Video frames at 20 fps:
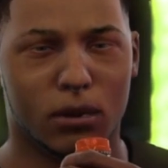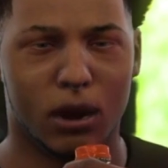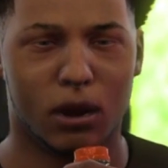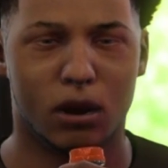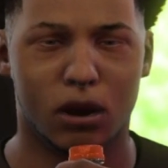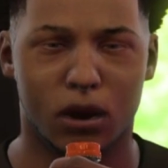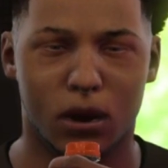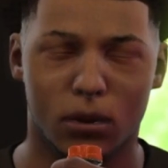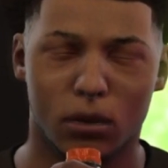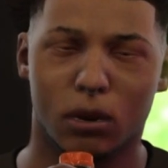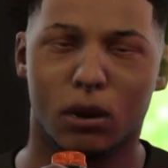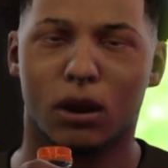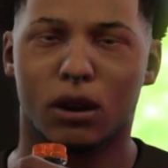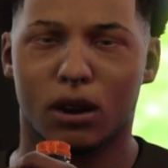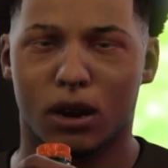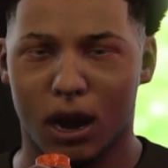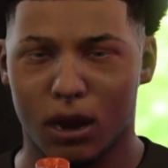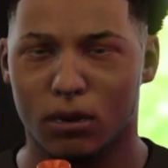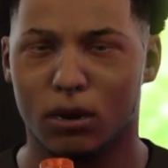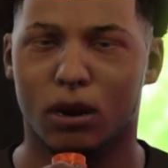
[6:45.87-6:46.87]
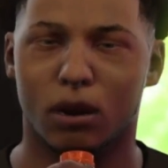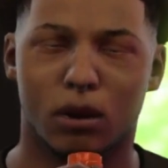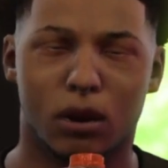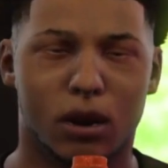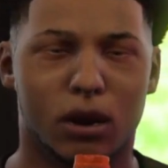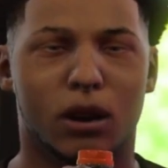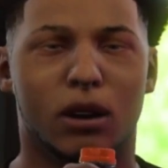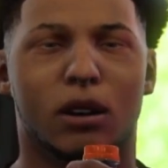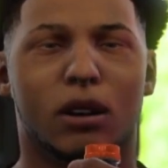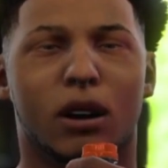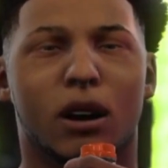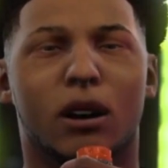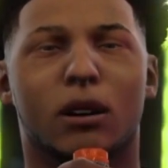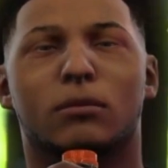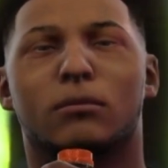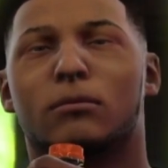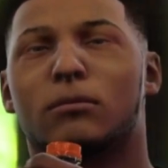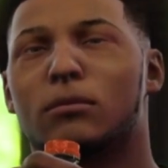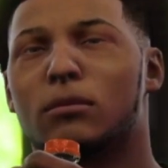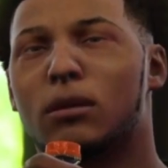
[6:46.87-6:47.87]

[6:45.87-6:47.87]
for most of the points that I've scored this year,